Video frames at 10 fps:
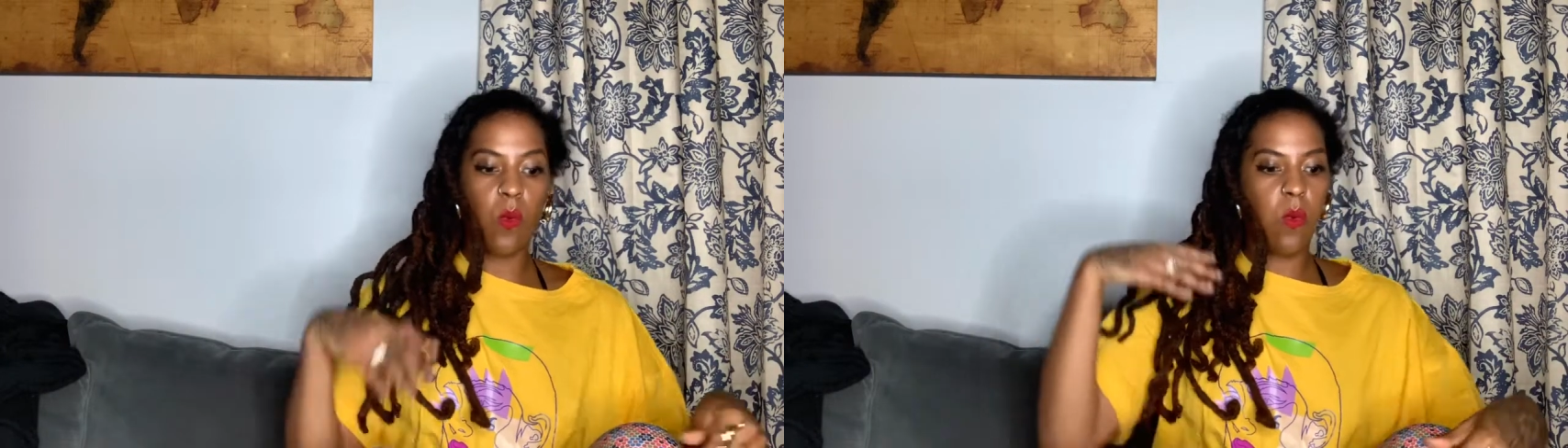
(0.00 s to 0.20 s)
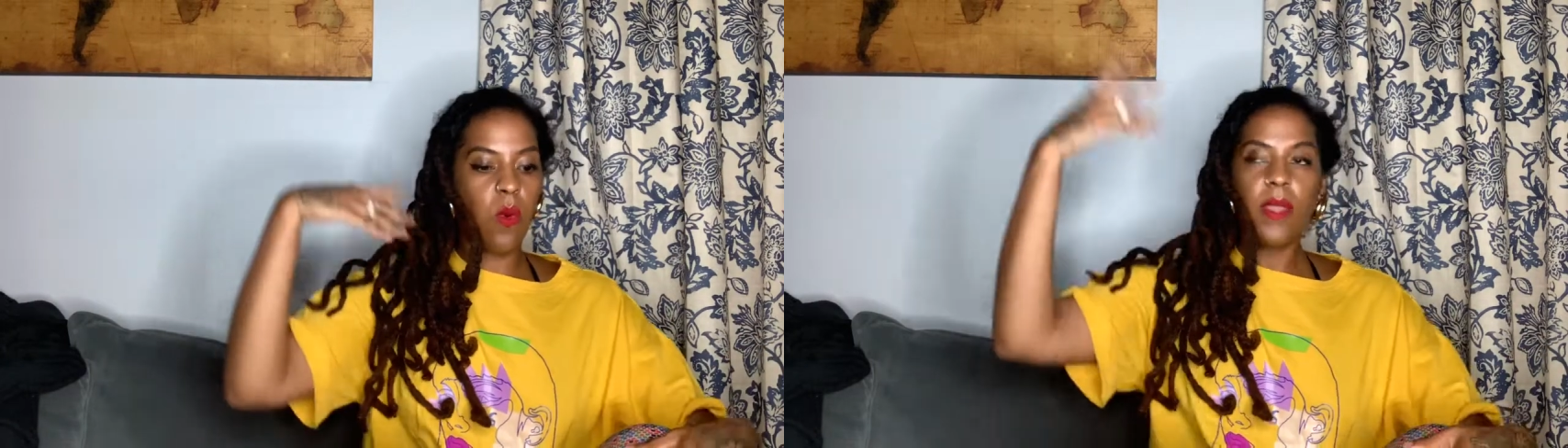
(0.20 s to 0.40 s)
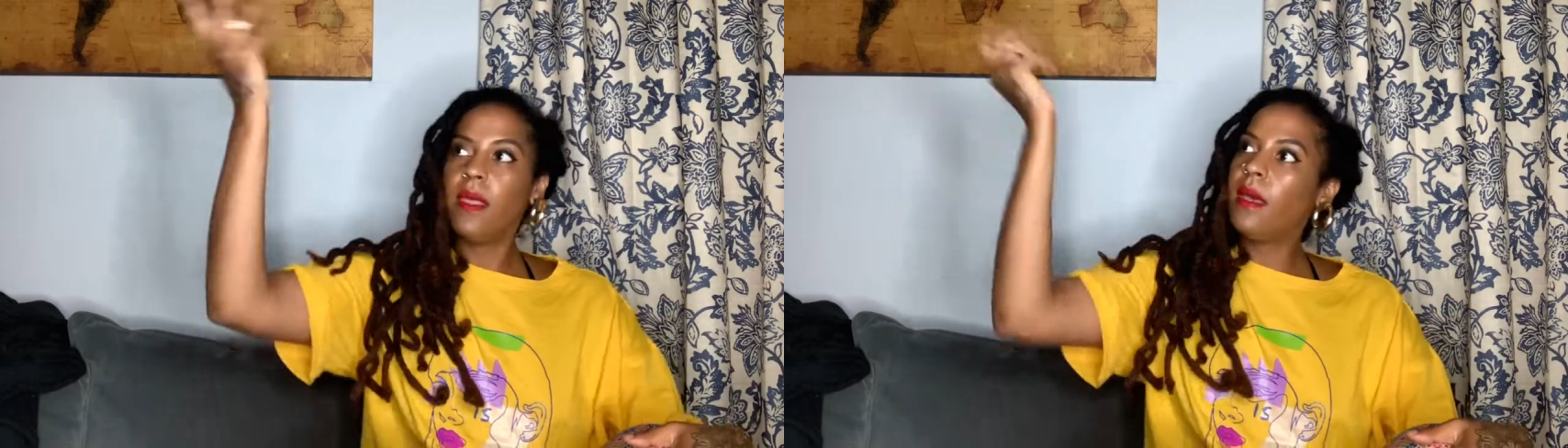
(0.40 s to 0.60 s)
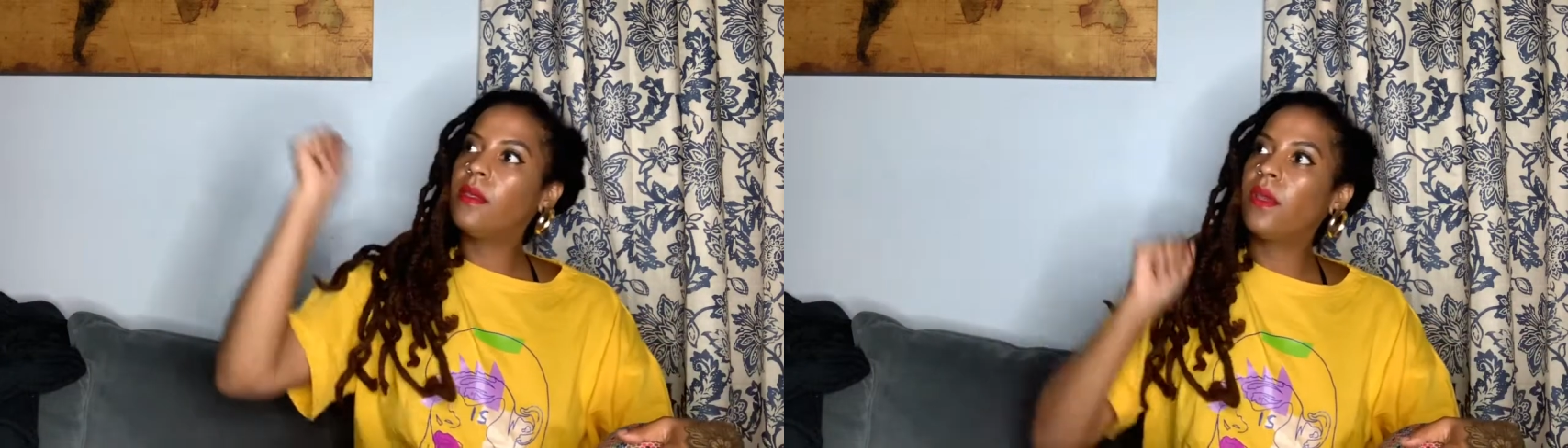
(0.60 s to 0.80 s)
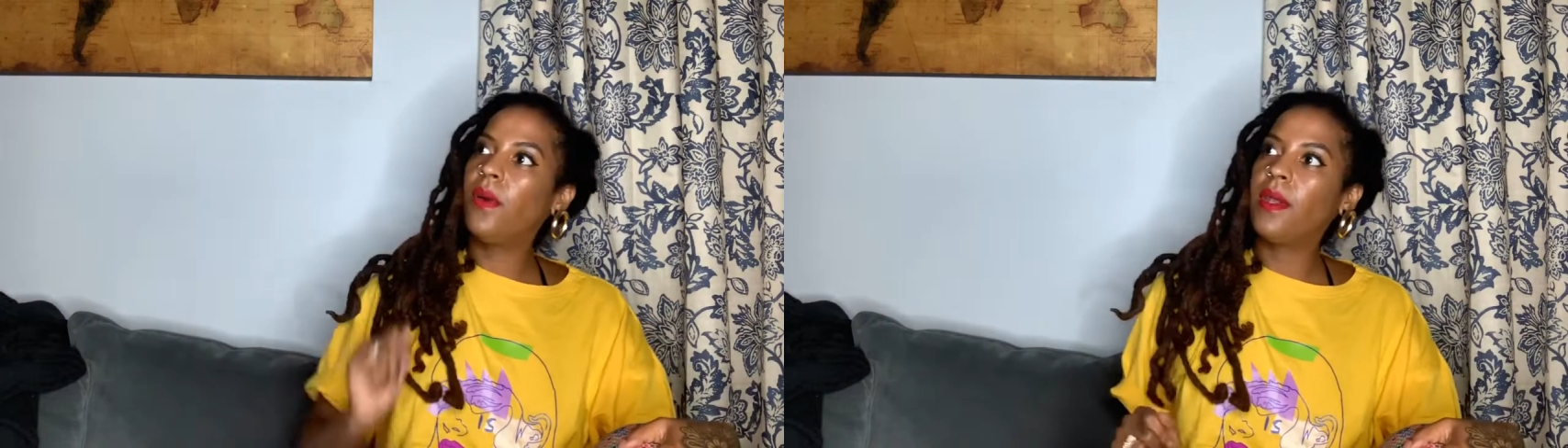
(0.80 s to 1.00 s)
what the
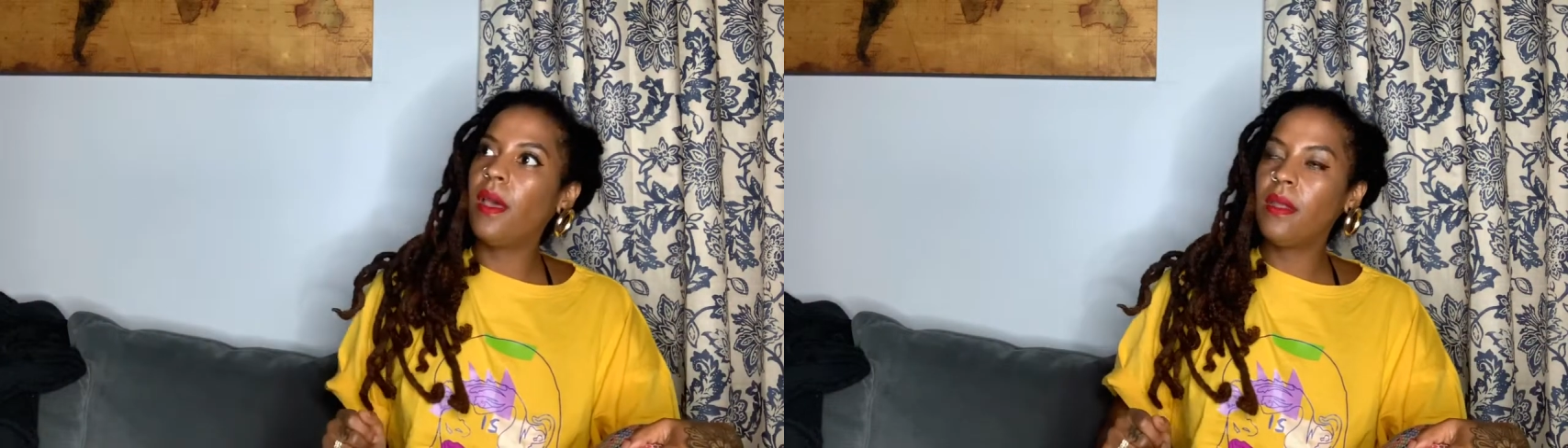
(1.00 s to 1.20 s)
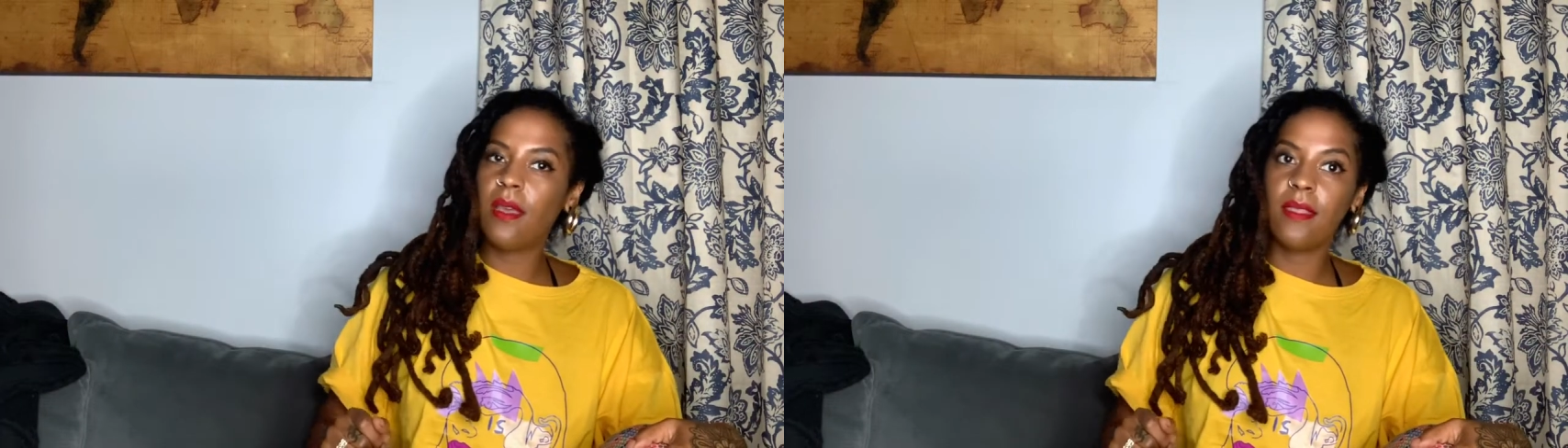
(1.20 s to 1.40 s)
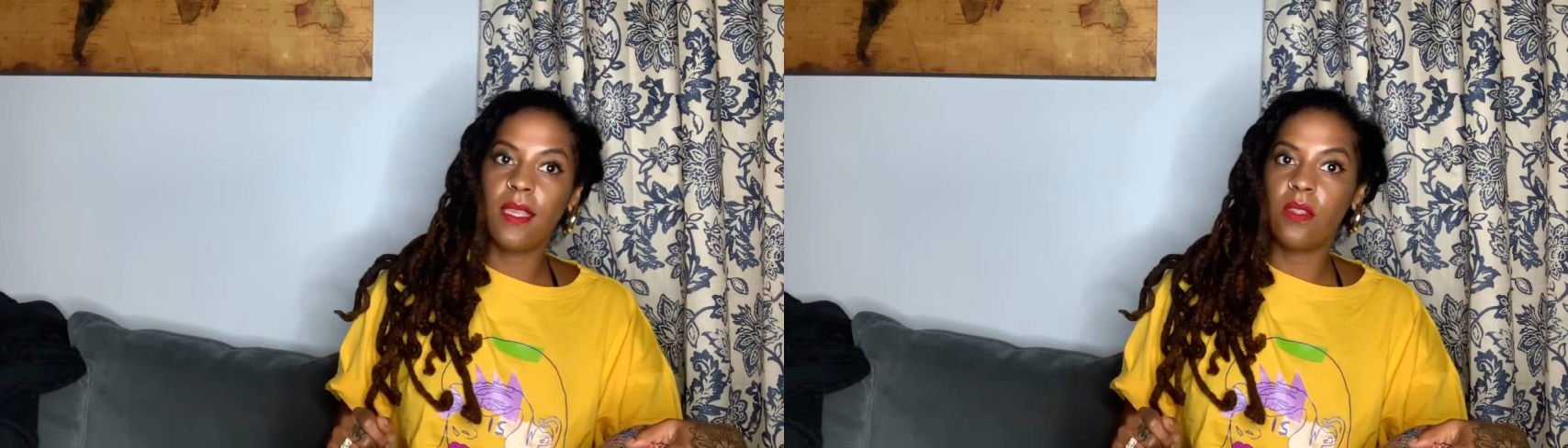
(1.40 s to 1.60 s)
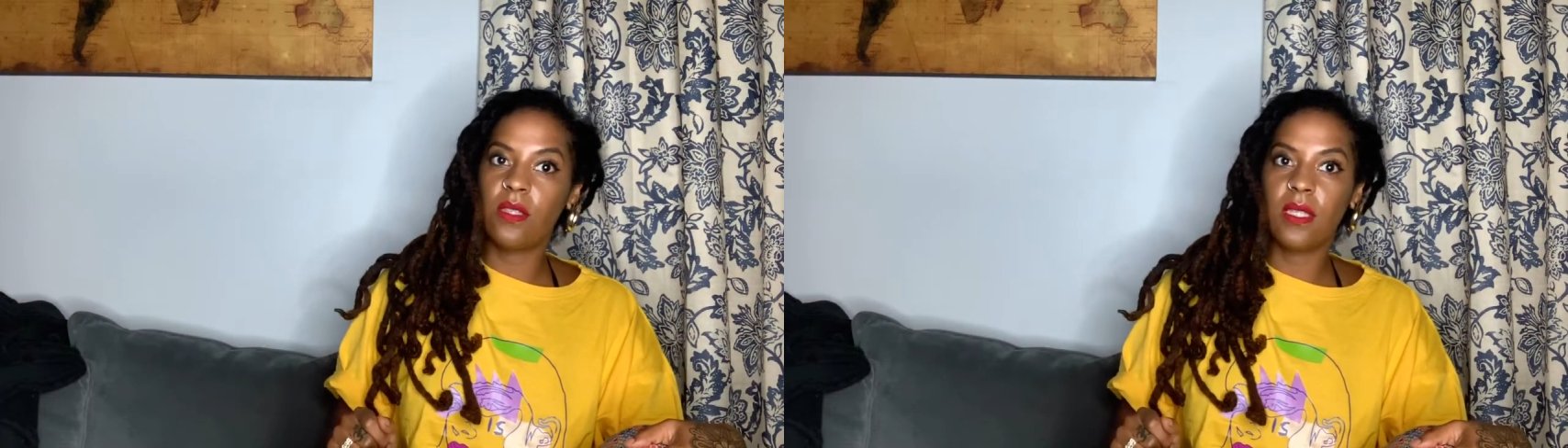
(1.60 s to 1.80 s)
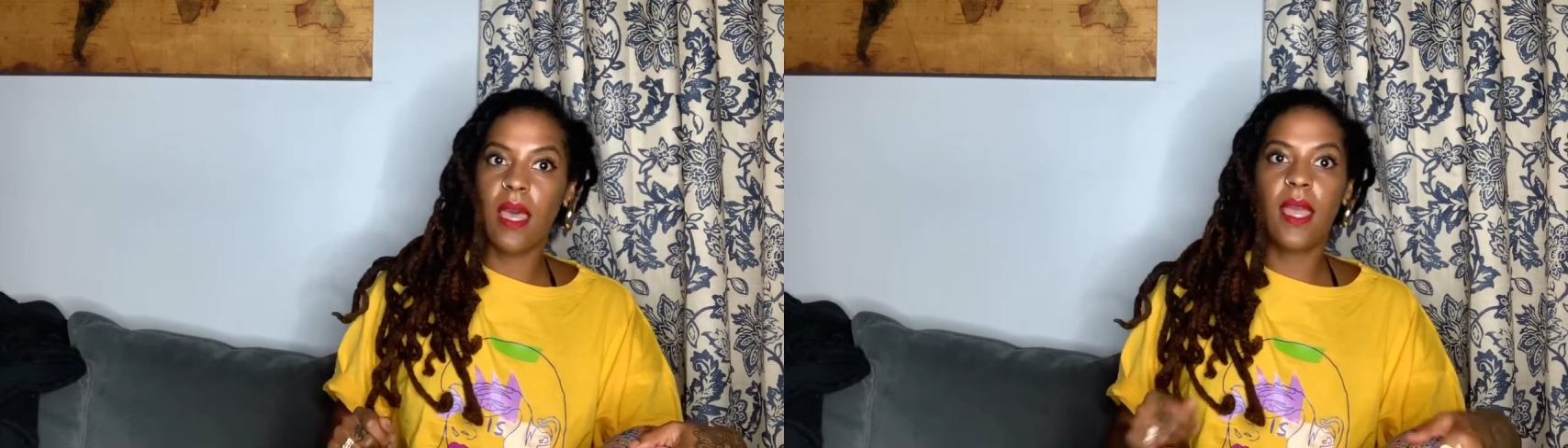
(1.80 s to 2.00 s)
hell's going on on the other
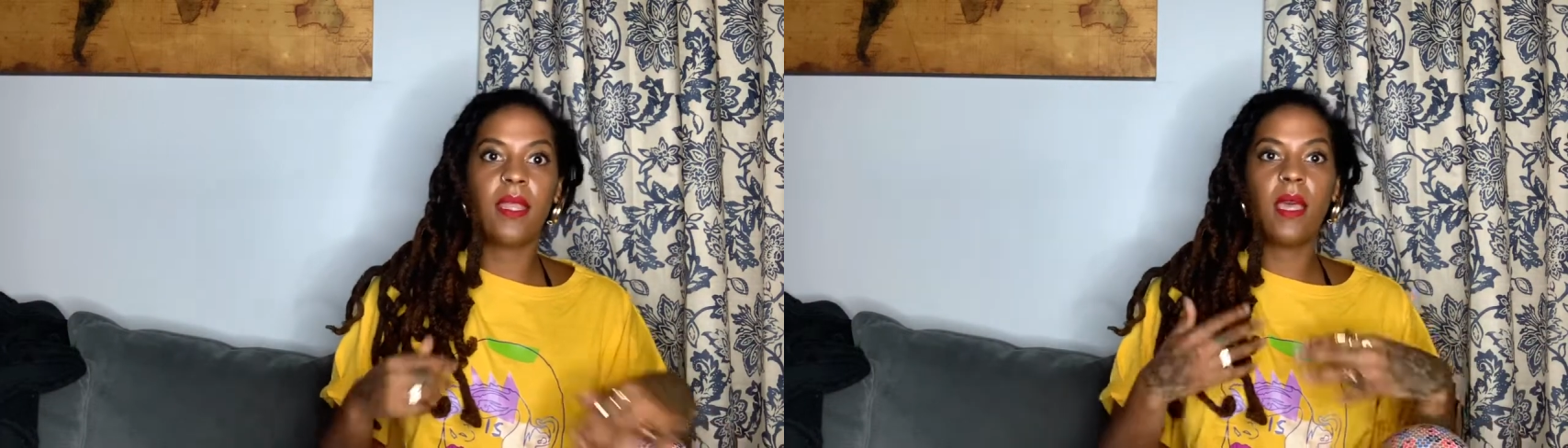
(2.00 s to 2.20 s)
side.